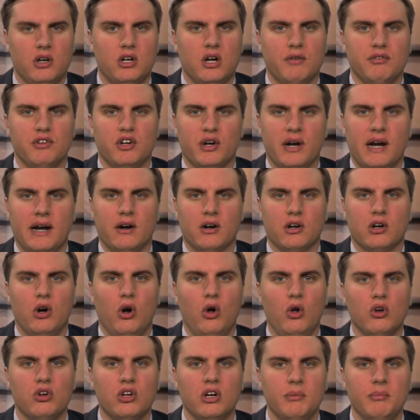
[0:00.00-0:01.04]
Governor Eric
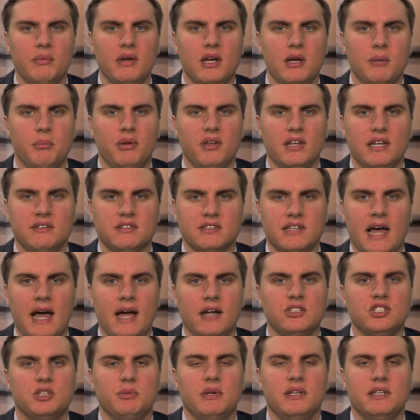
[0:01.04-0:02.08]
Holcomb believes
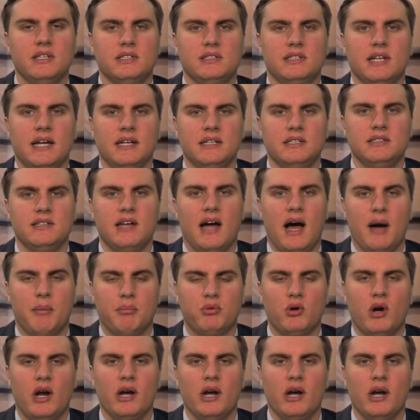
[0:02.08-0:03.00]
that should be the state's top